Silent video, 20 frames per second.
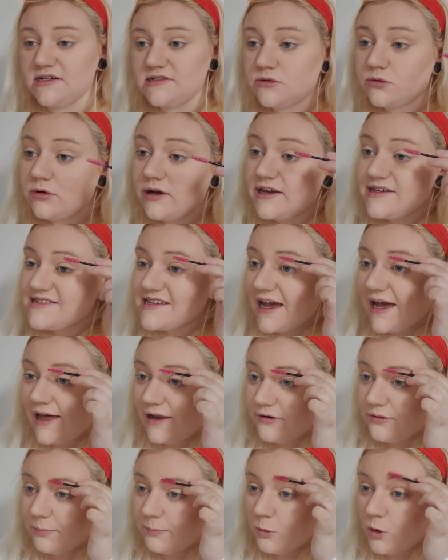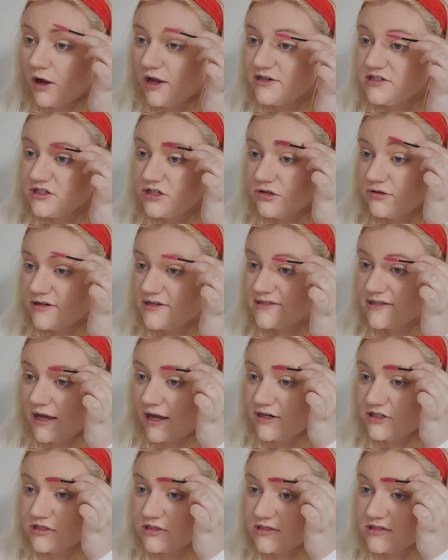as always. And what I do is
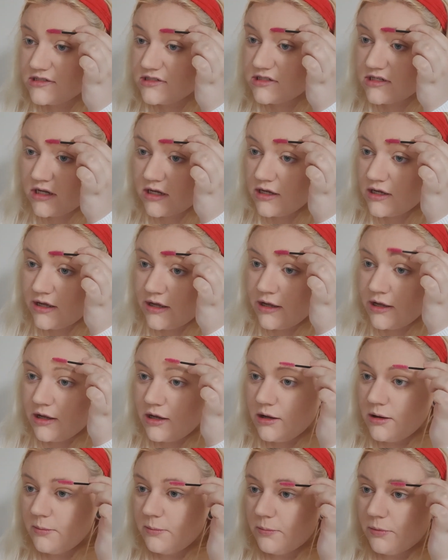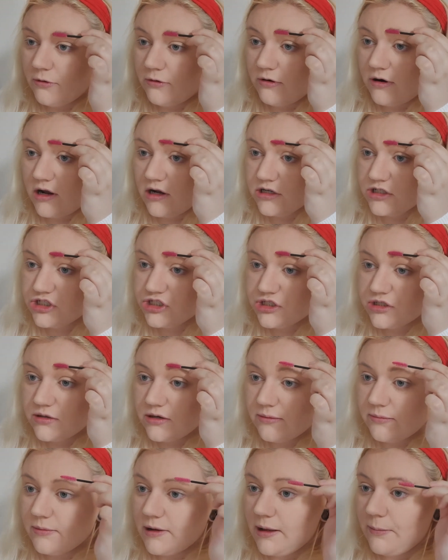I just brush
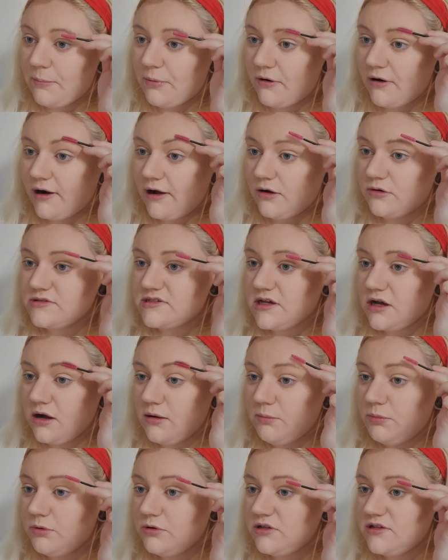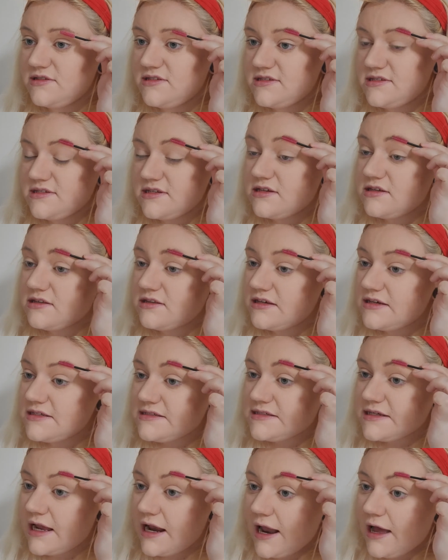my brows upwards.
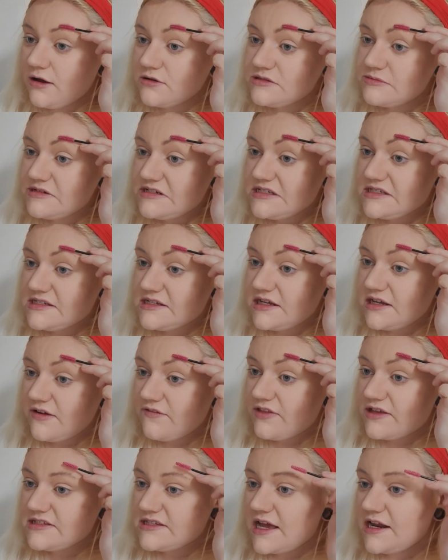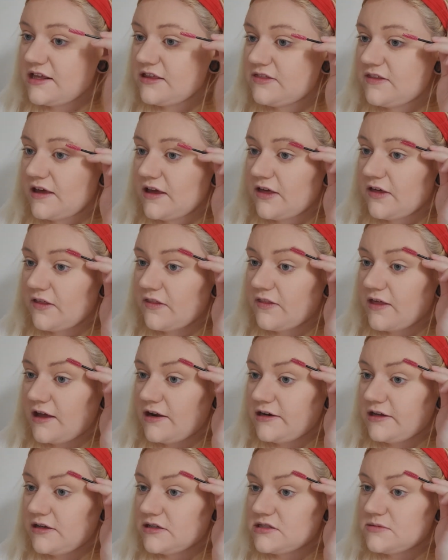This allows me to see if there's anything
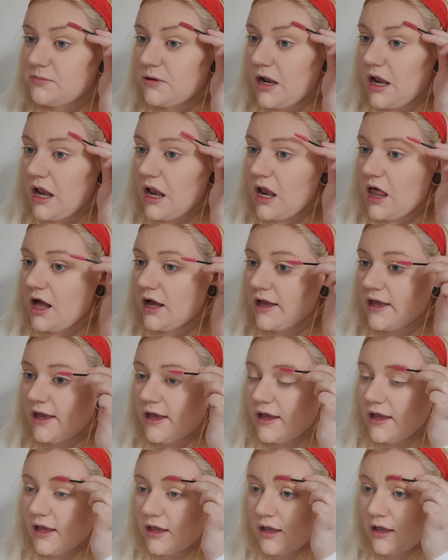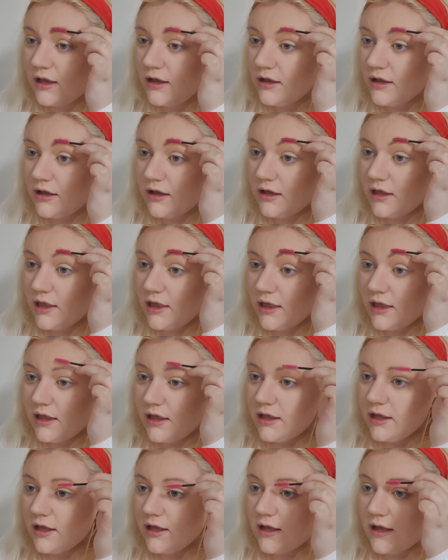that needs plucking,
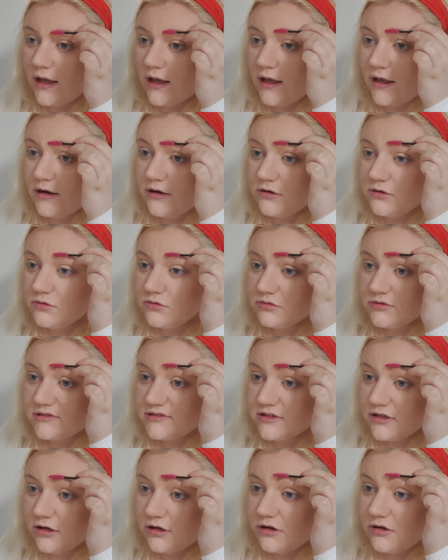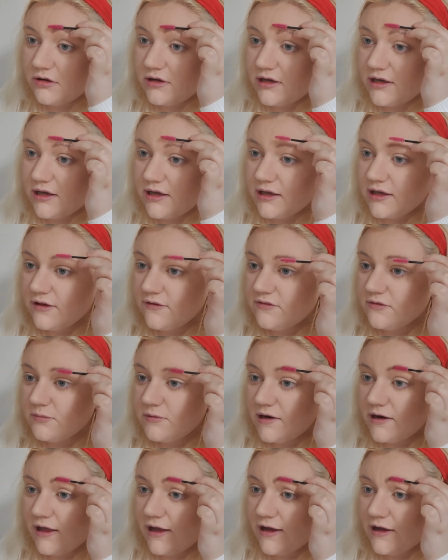and also it gives
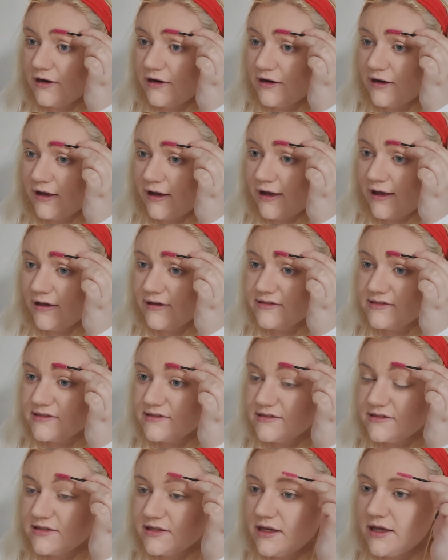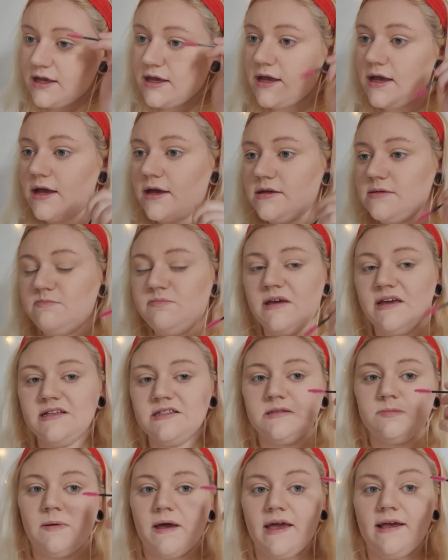me like a nice big
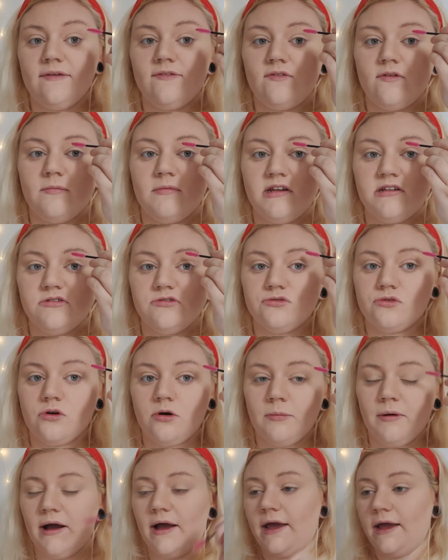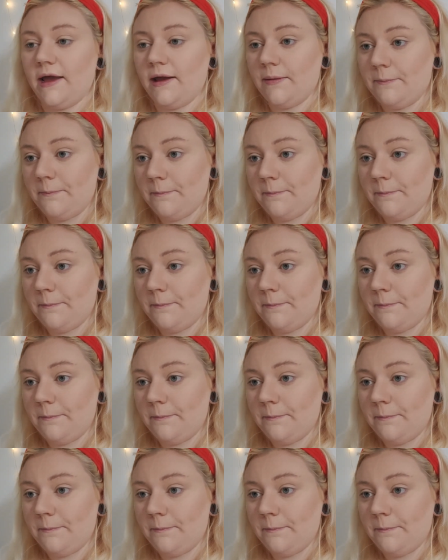space for me to draw my